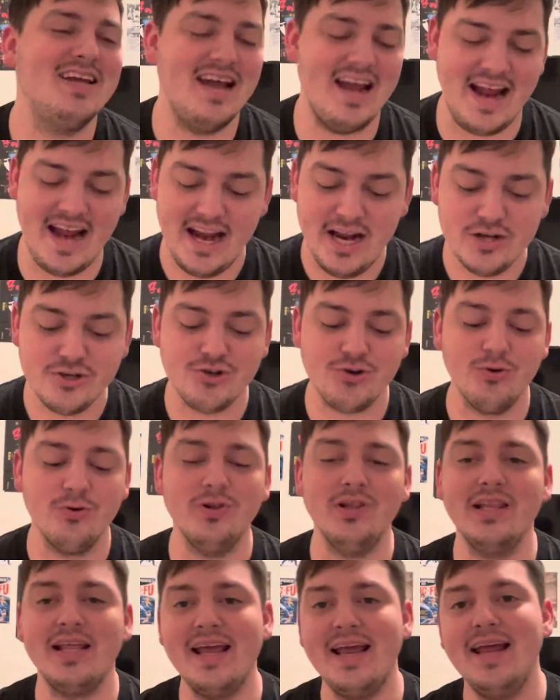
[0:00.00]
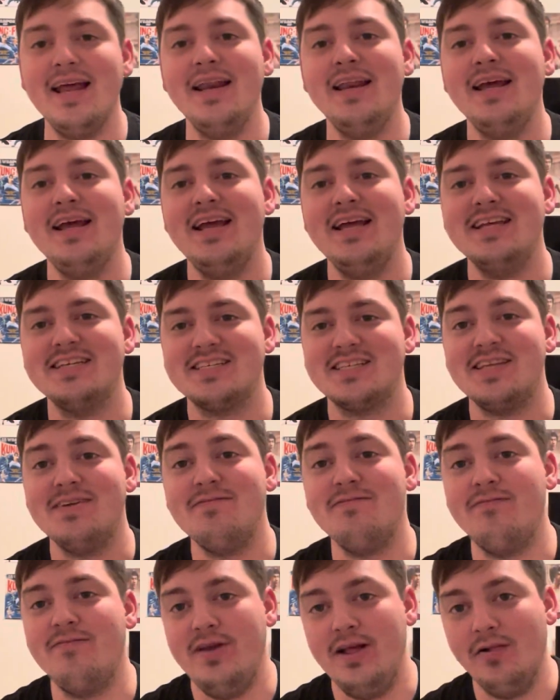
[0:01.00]
Andrew Lin is
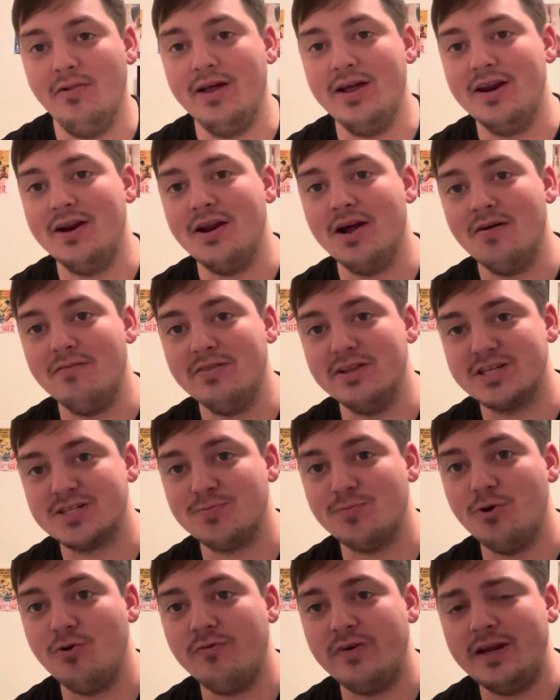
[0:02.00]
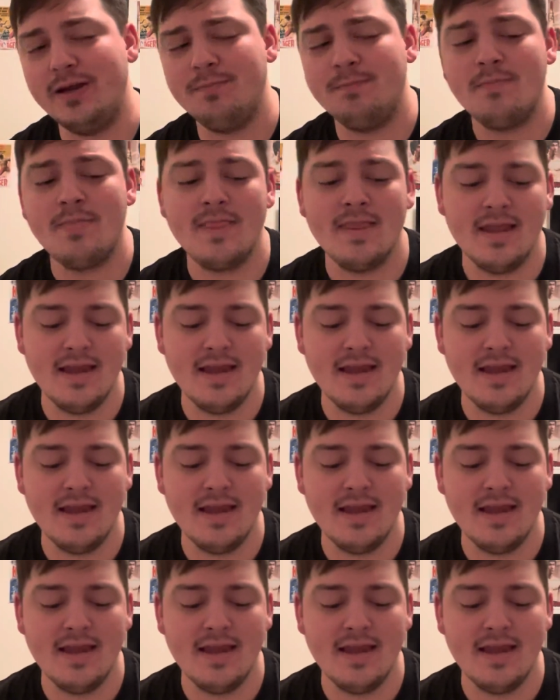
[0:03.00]
the villain of this movie.